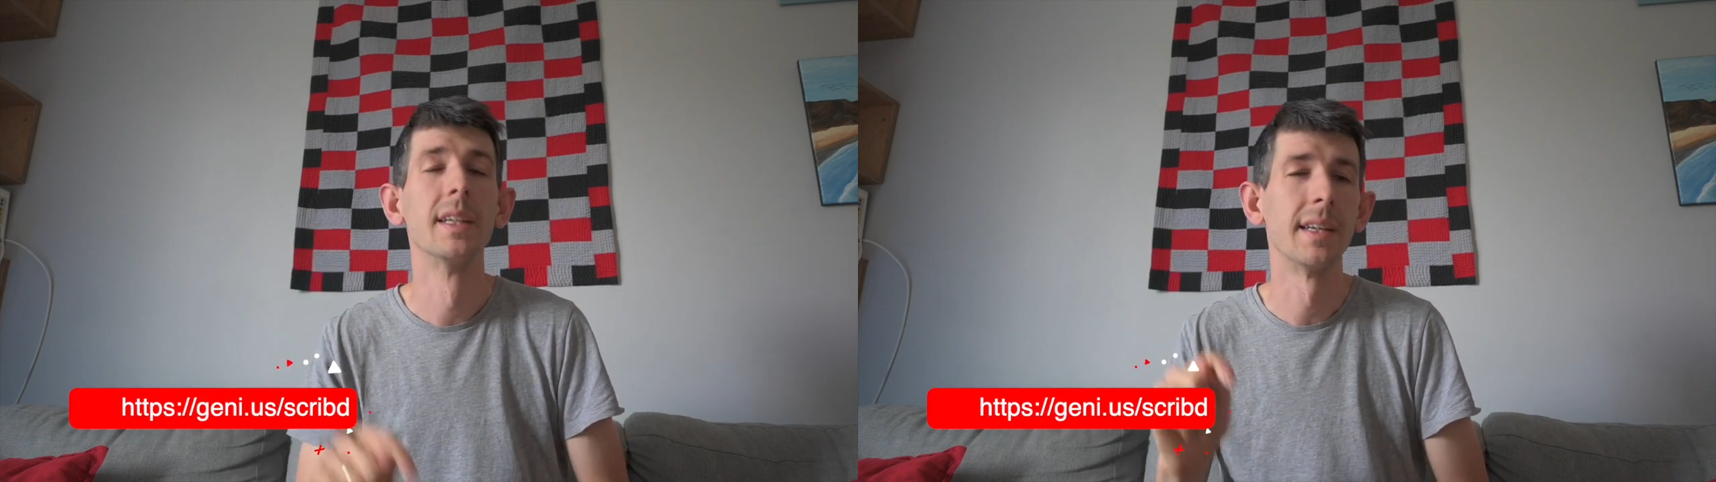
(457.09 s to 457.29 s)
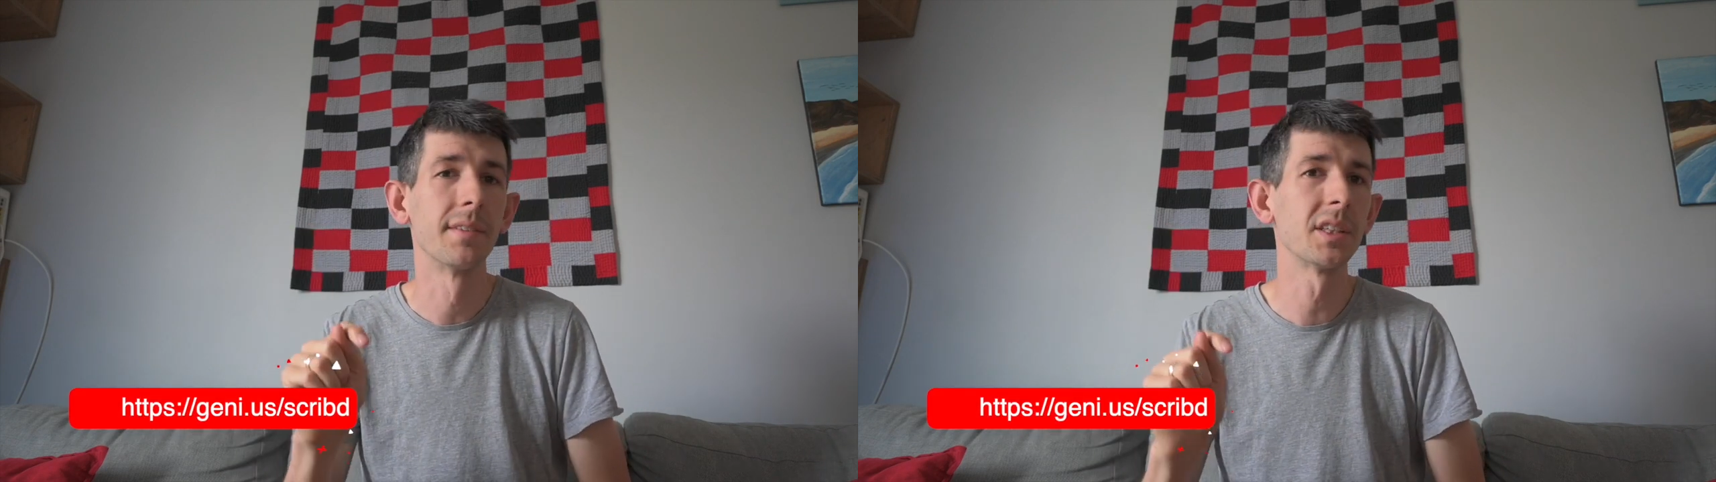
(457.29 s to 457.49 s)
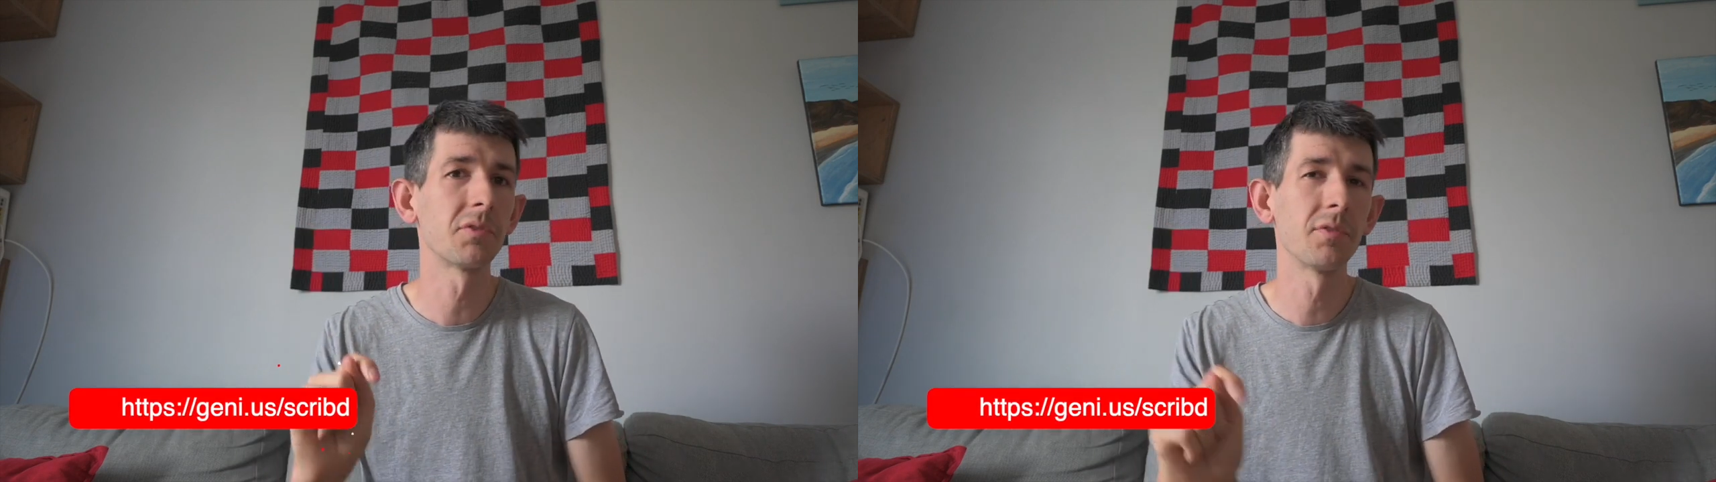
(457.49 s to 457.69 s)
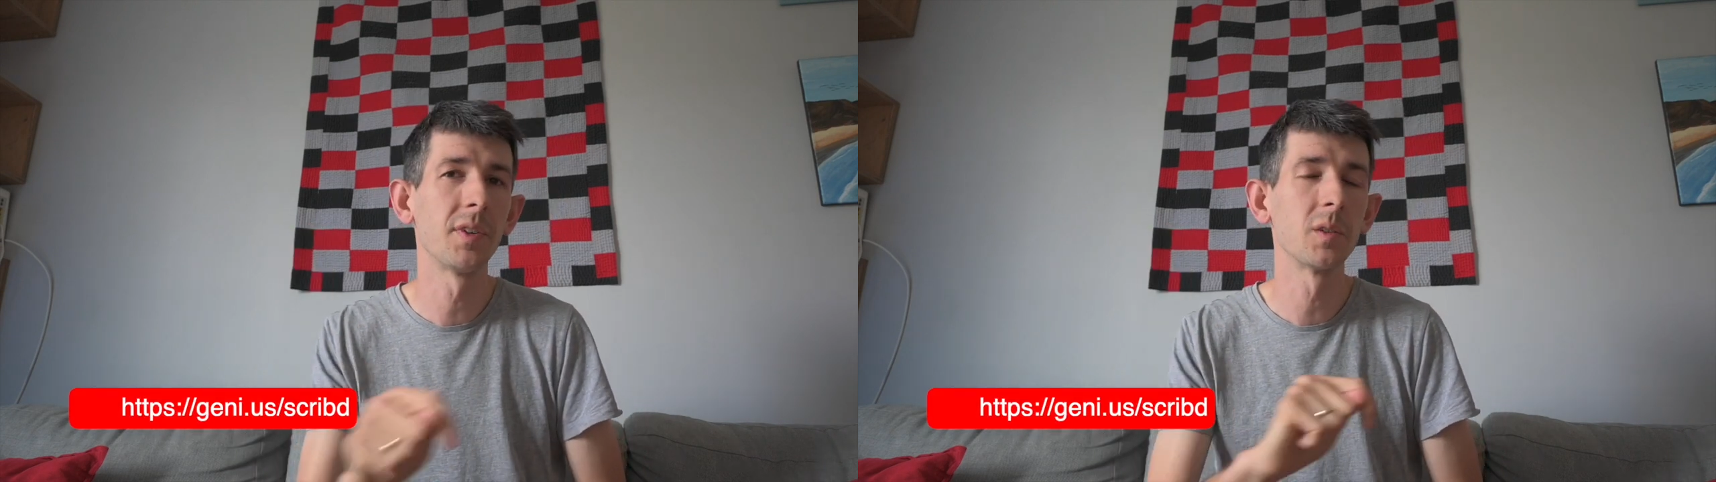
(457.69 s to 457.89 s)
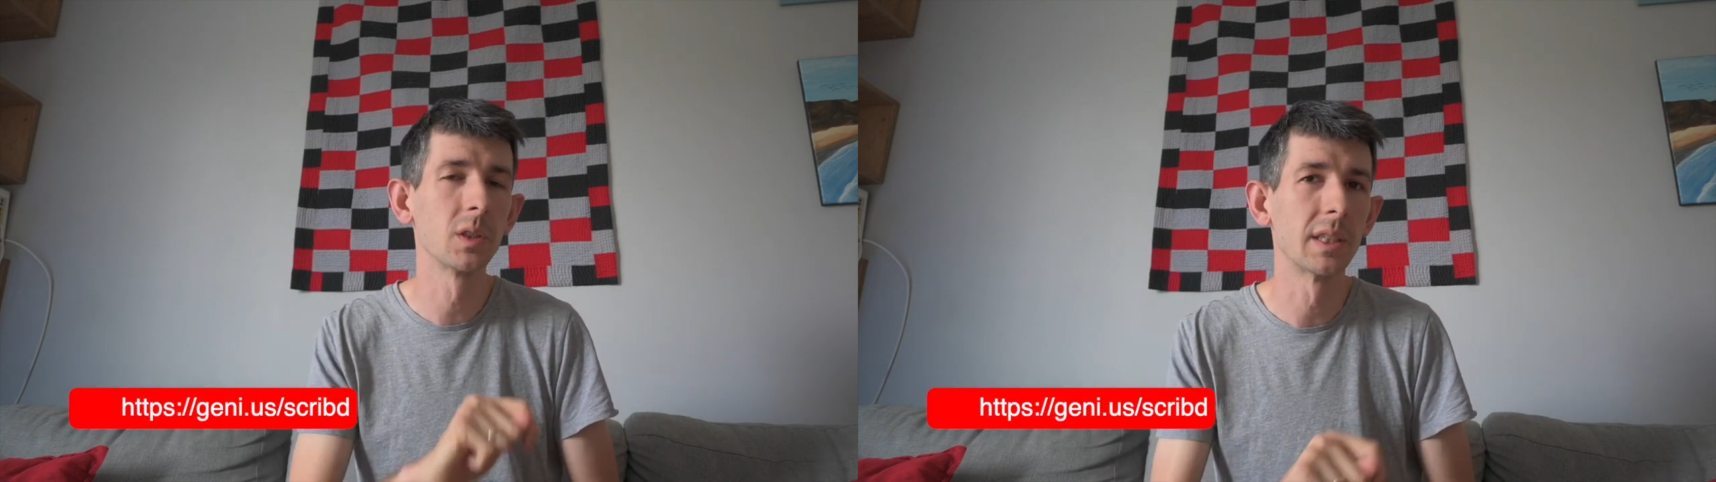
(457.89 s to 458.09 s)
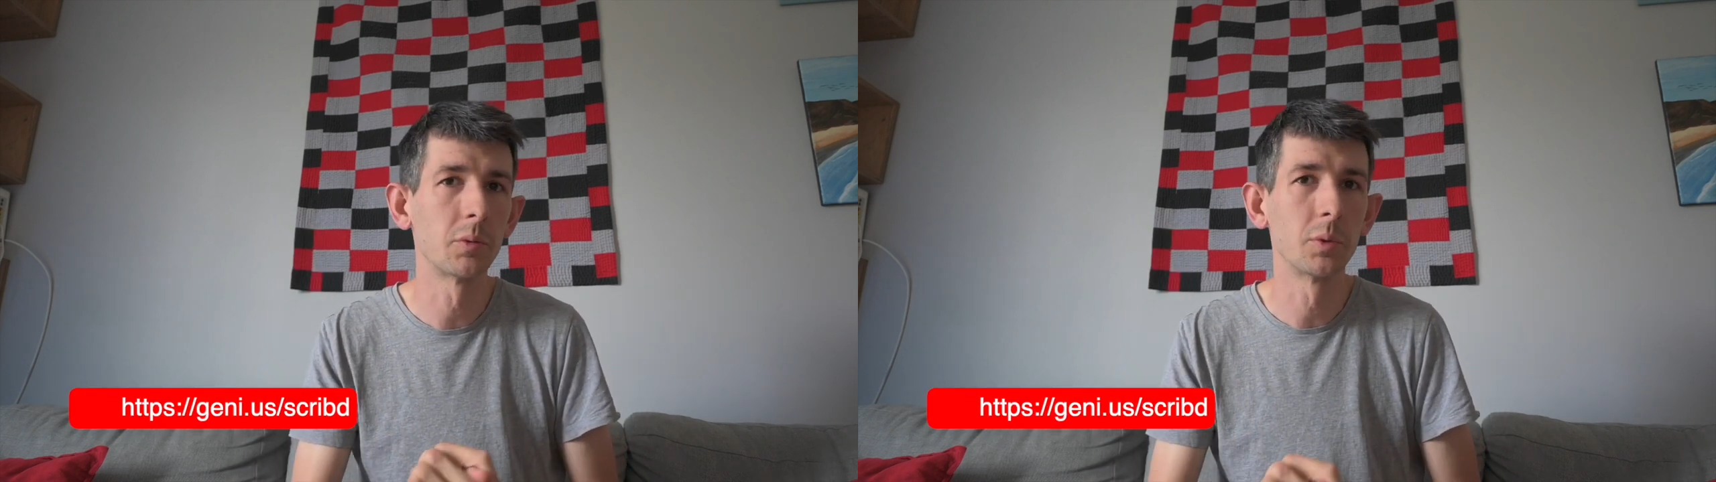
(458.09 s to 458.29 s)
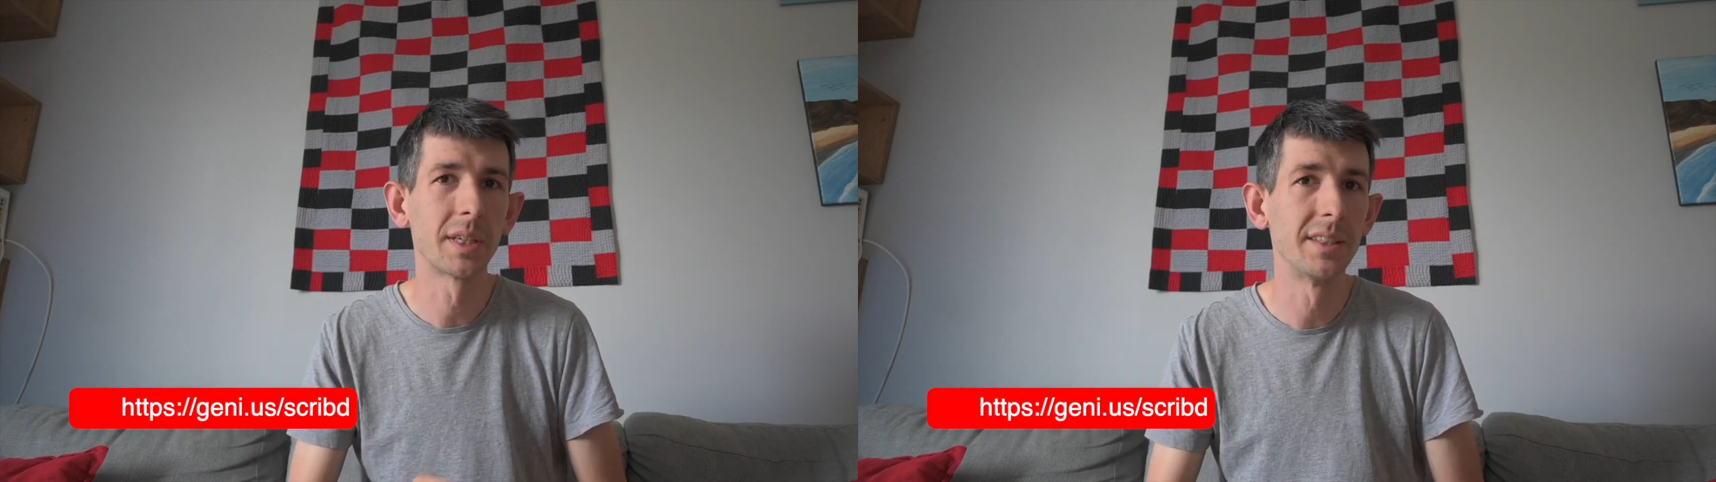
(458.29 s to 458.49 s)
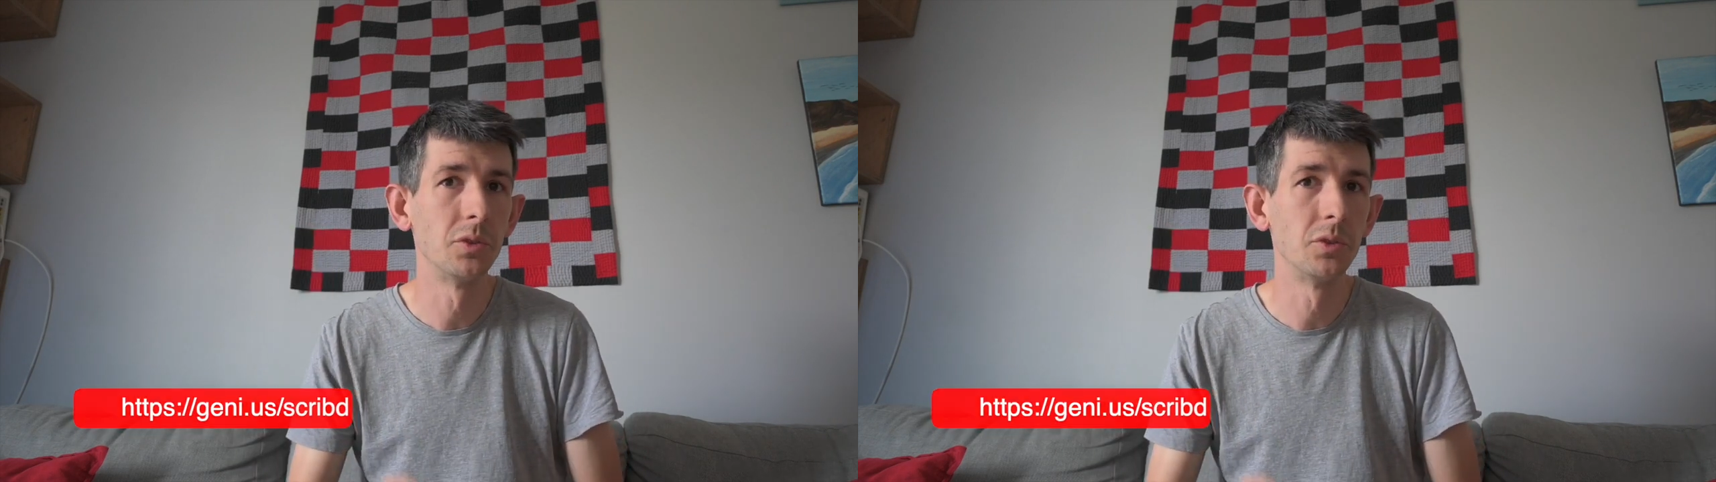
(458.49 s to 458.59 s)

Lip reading: Now, this referral link will get